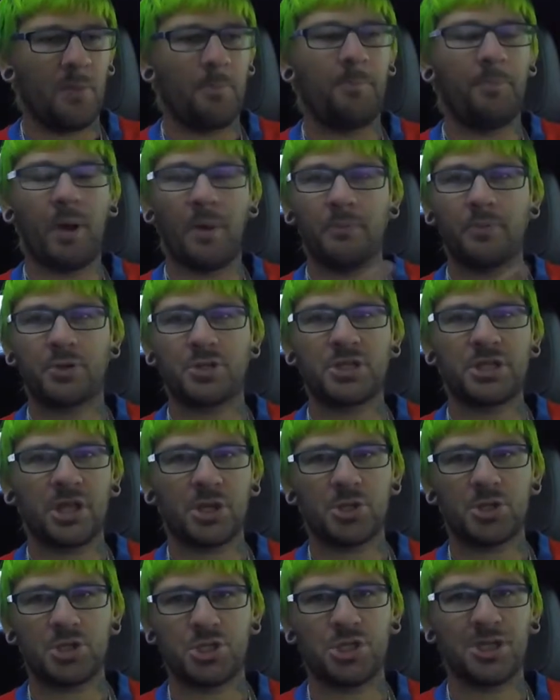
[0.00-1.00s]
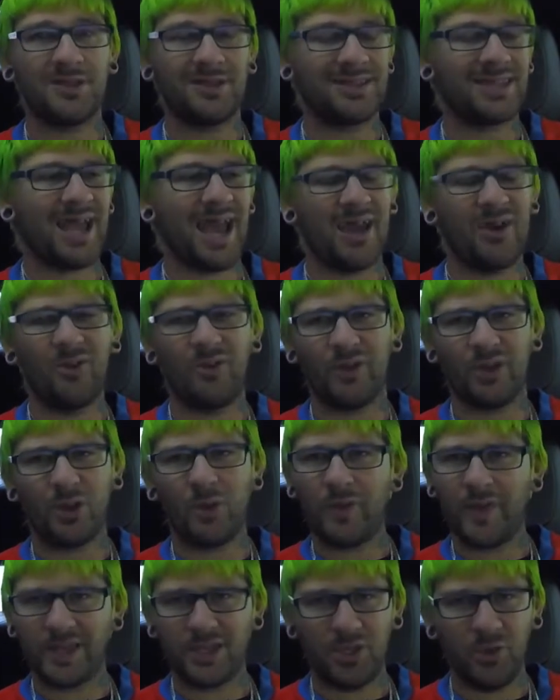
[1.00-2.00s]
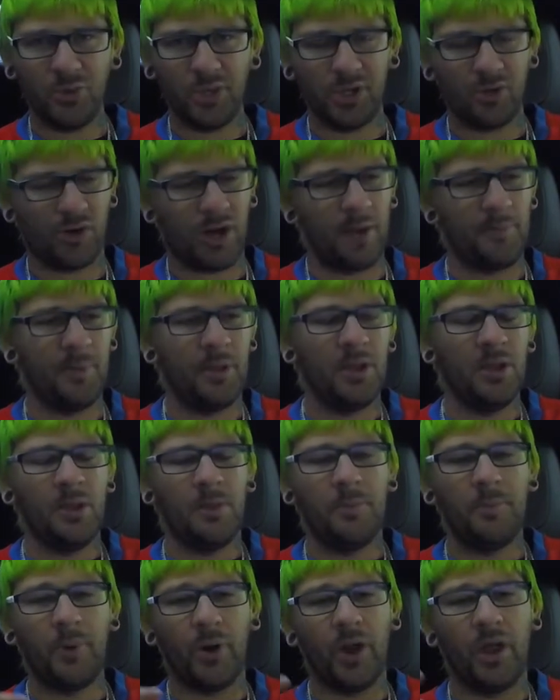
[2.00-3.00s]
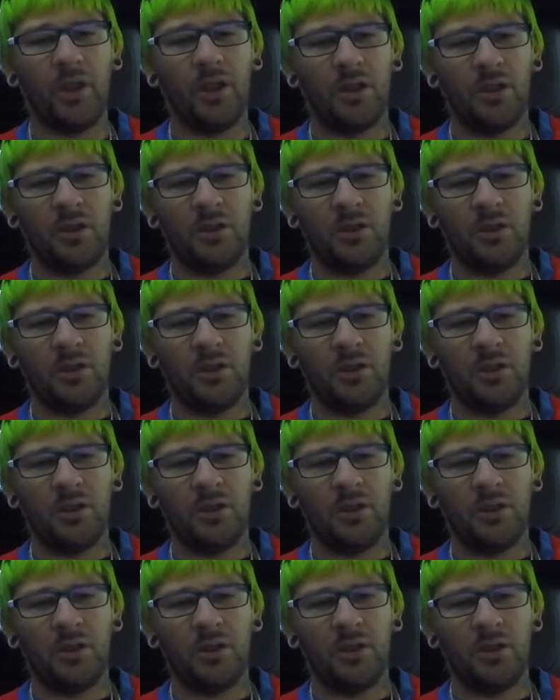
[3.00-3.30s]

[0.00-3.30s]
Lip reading: bumper stickers and shit like that. I don't like all that gooey crap. But,